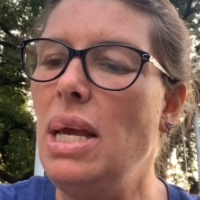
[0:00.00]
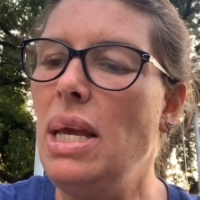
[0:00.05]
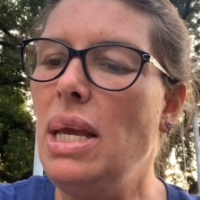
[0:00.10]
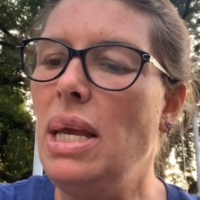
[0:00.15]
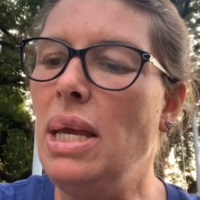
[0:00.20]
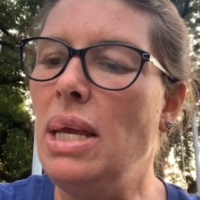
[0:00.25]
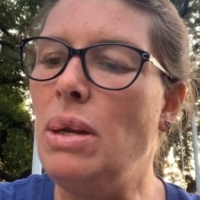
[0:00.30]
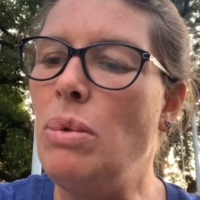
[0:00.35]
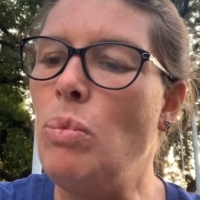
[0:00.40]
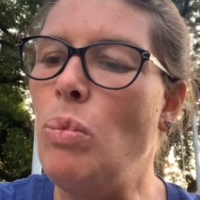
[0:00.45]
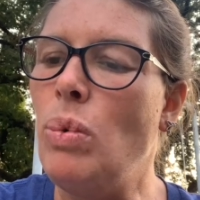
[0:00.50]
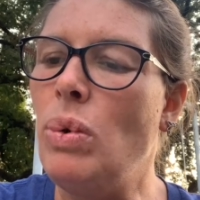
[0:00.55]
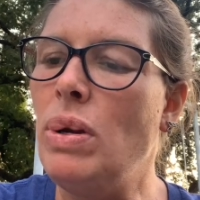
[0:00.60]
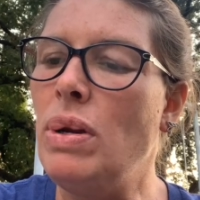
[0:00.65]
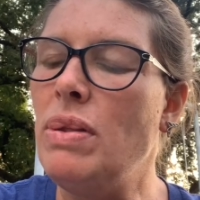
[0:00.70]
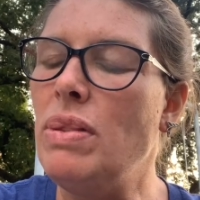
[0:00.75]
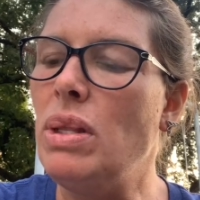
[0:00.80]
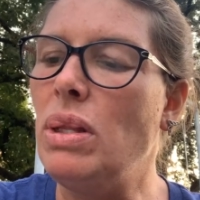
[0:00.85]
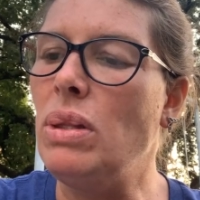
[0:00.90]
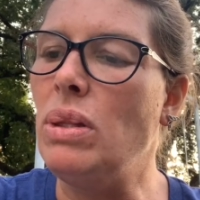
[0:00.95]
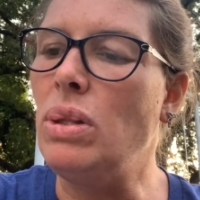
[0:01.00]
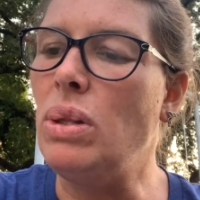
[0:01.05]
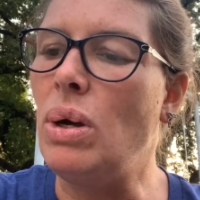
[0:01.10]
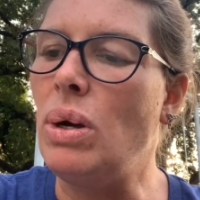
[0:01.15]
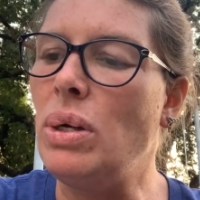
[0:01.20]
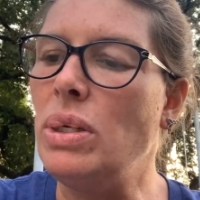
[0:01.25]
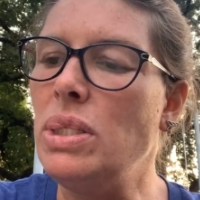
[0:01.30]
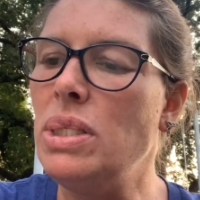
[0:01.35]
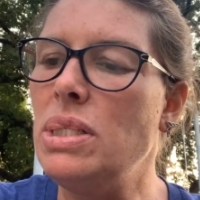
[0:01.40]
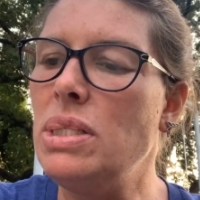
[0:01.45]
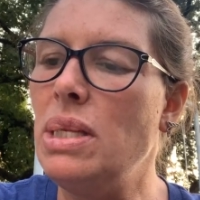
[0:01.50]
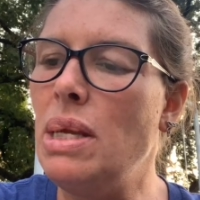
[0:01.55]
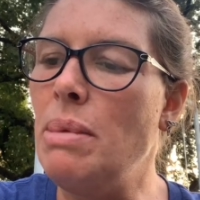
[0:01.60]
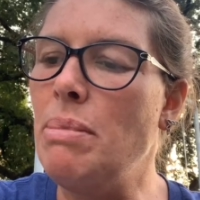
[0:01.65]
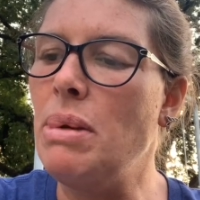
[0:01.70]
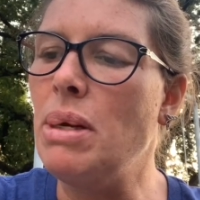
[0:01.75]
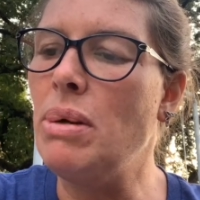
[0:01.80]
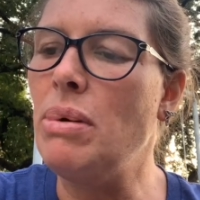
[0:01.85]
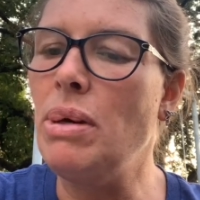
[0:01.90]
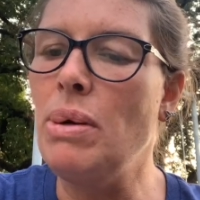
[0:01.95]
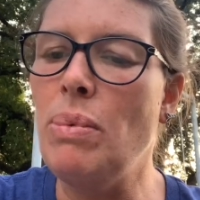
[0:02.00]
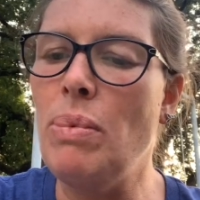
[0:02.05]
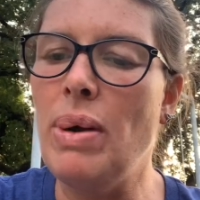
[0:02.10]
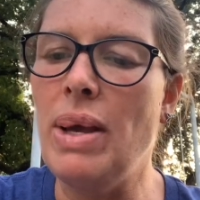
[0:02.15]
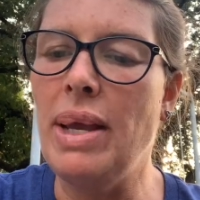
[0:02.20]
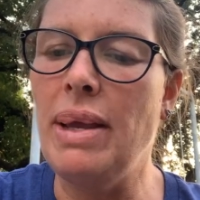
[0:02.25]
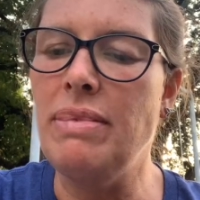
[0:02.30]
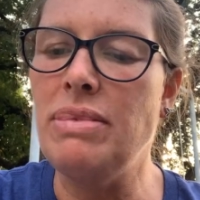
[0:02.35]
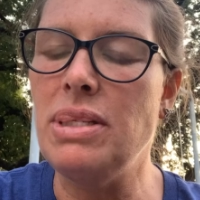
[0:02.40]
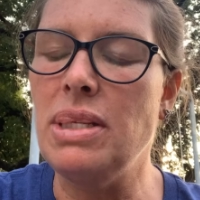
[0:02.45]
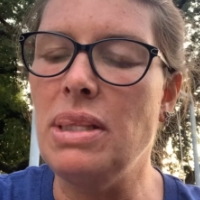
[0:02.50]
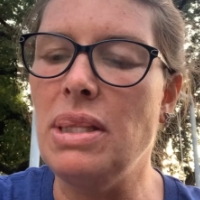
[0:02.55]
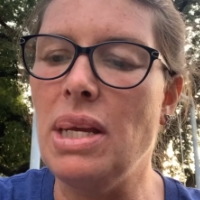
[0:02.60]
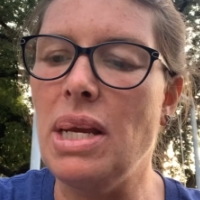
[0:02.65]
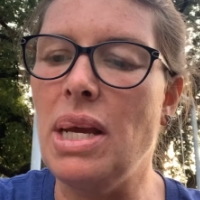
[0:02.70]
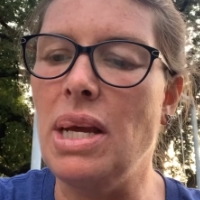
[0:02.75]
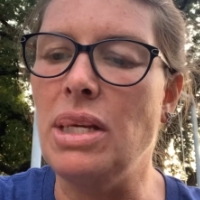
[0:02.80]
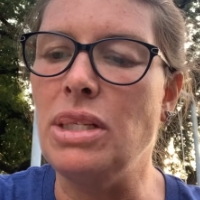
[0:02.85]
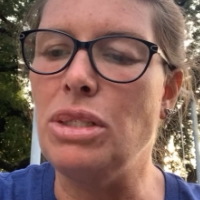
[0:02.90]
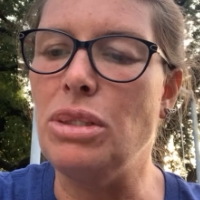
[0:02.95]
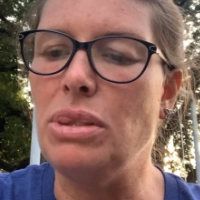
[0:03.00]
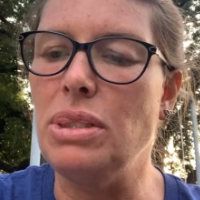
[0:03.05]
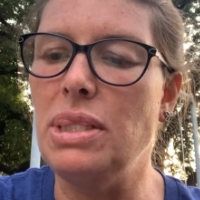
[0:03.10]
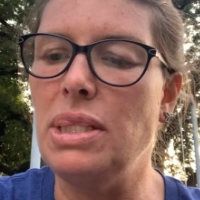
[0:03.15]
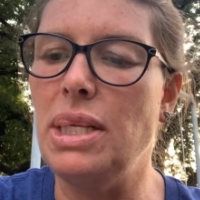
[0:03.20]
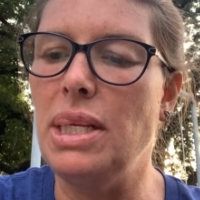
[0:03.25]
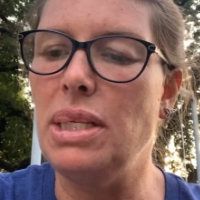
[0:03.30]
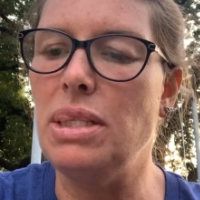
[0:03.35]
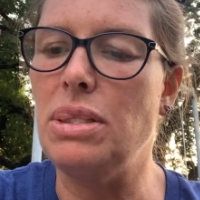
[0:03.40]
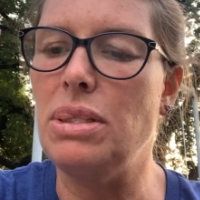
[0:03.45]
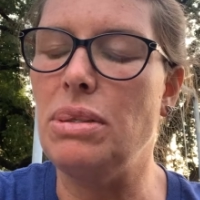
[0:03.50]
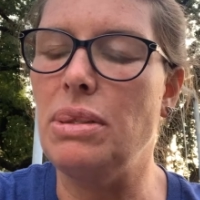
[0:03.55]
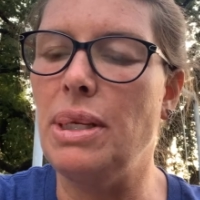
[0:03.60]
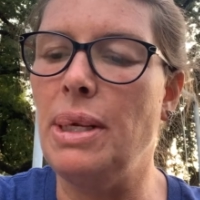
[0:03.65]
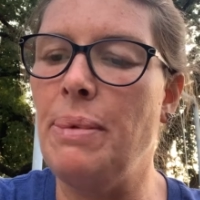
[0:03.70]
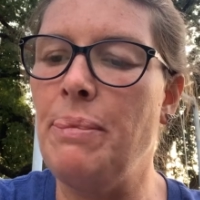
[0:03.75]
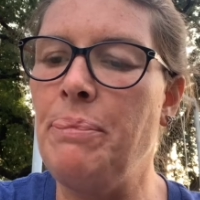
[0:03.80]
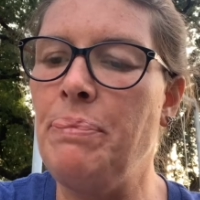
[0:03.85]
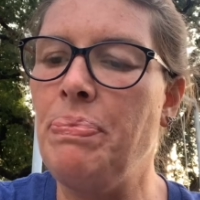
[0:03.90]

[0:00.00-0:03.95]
in one of the largest immigrant waves in the country's history.